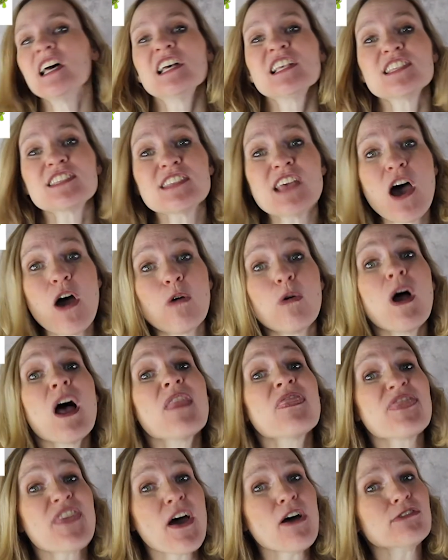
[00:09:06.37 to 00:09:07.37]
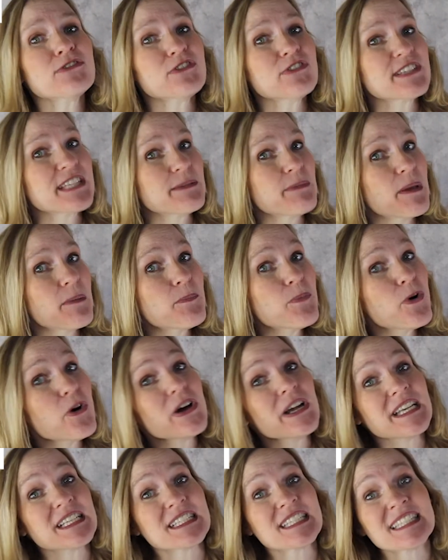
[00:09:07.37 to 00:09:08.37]
So, those are some
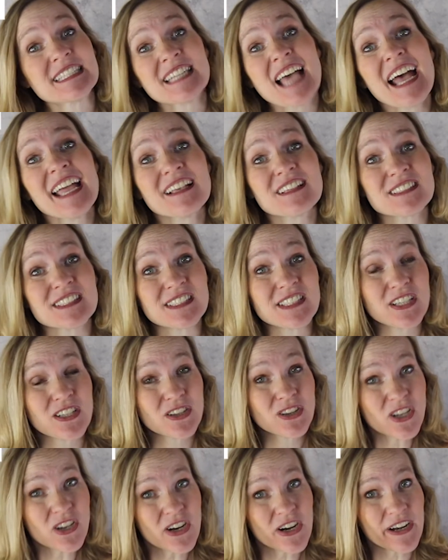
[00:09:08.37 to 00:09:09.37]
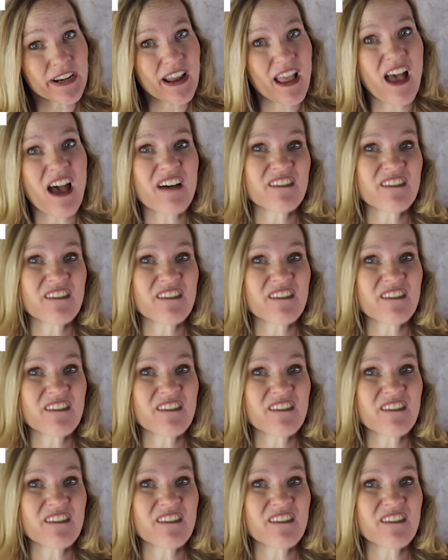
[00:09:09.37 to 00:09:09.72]
important styles to learn.